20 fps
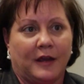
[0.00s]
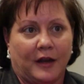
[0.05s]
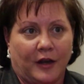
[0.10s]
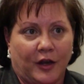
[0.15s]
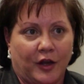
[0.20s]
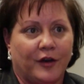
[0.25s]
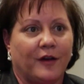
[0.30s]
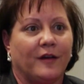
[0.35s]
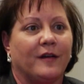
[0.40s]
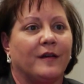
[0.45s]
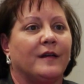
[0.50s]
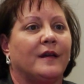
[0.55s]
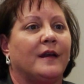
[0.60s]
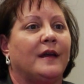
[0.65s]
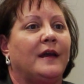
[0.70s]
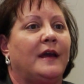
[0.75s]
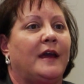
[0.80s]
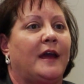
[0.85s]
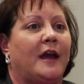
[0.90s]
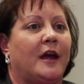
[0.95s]
can learn
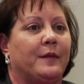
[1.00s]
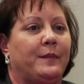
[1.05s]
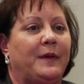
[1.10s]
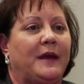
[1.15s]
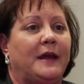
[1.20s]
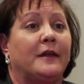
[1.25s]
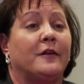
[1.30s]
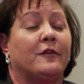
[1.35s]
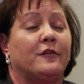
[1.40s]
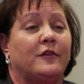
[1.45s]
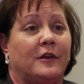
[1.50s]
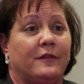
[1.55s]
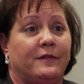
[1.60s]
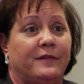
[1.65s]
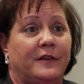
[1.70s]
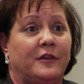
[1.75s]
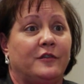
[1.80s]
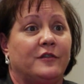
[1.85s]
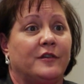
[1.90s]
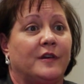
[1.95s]
how to be energy
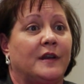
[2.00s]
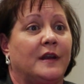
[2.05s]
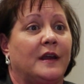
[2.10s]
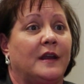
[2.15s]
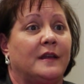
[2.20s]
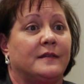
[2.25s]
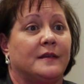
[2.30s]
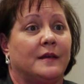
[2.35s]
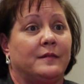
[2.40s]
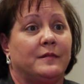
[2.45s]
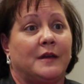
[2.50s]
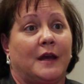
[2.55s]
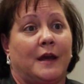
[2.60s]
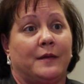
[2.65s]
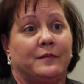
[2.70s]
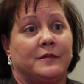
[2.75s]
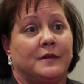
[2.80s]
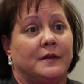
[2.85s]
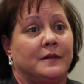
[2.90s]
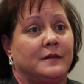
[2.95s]
efficient, and
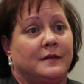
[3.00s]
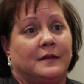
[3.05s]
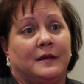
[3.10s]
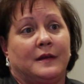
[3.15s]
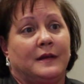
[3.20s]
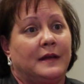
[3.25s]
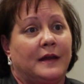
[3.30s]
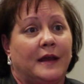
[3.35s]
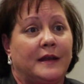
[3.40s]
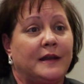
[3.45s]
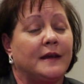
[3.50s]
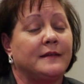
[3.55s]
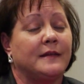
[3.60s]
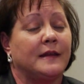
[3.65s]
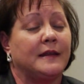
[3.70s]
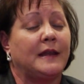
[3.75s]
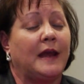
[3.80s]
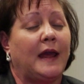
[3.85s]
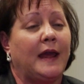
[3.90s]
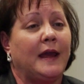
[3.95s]
sometimes it
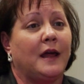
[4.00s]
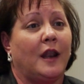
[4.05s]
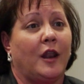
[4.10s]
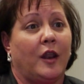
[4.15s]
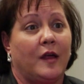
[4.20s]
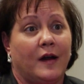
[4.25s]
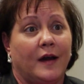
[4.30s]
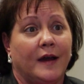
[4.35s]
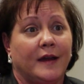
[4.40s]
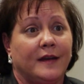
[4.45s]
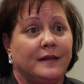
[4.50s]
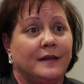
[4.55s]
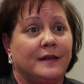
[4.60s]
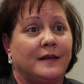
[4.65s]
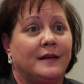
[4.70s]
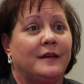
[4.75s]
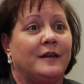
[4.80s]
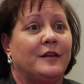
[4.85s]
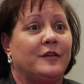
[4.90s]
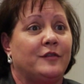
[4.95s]
doesn't take a lot
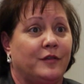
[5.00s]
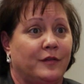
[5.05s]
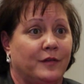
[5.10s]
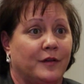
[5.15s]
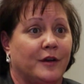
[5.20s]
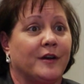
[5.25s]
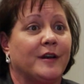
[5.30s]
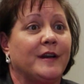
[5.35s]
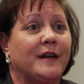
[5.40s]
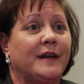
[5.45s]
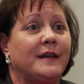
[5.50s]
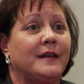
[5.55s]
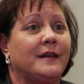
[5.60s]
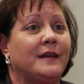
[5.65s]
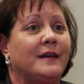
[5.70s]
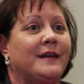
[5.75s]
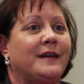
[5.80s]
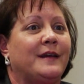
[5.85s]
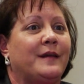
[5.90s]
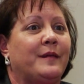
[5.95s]
to learn it,
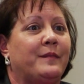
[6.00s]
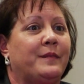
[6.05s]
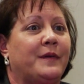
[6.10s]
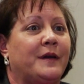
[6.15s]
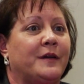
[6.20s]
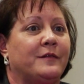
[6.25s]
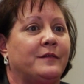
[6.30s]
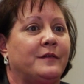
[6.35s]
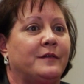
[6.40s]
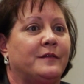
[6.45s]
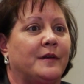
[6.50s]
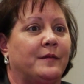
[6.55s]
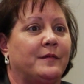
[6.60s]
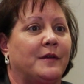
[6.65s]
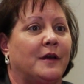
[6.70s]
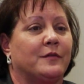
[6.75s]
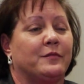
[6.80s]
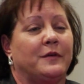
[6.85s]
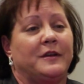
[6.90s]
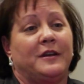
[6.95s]
but
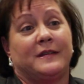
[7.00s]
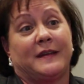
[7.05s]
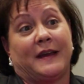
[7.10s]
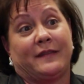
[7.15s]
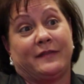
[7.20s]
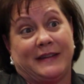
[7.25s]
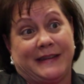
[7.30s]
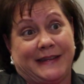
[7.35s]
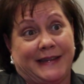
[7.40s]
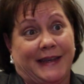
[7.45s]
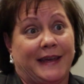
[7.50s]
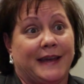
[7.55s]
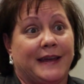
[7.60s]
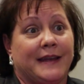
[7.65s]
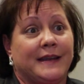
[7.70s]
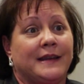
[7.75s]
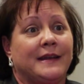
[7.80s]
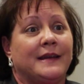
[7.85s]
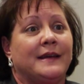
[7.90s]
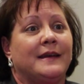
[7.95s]
sometimes we just have to see
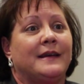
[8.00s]
it.